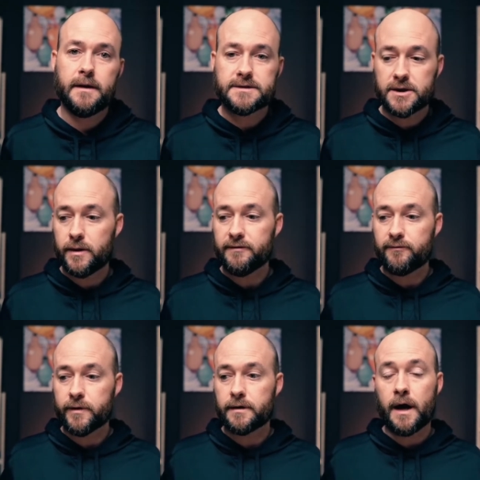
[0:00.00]
So if
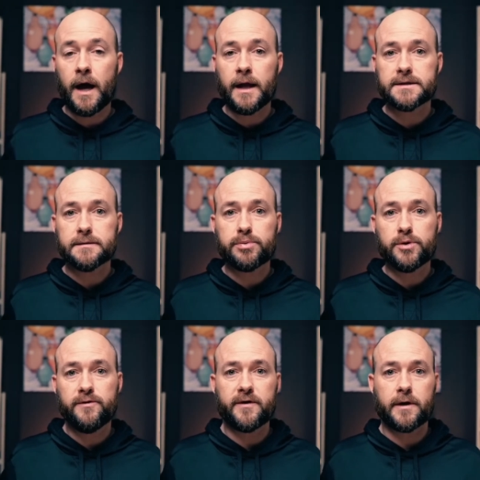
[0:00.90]
we're not
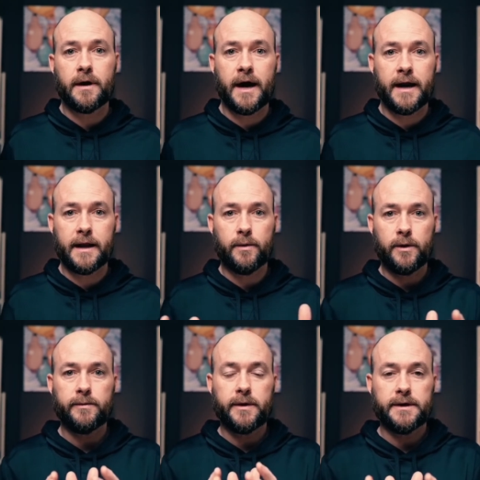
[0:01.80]
proving or hiding, what do
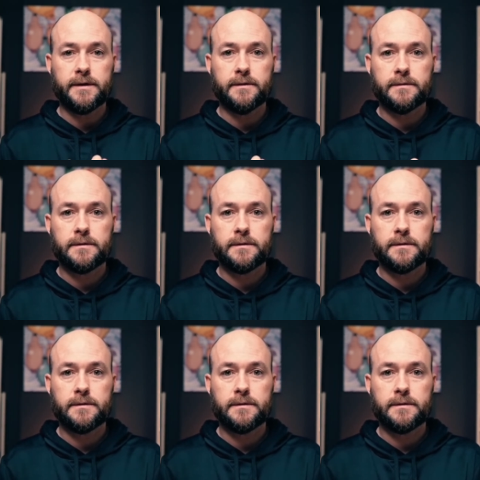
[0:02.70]
we want to do?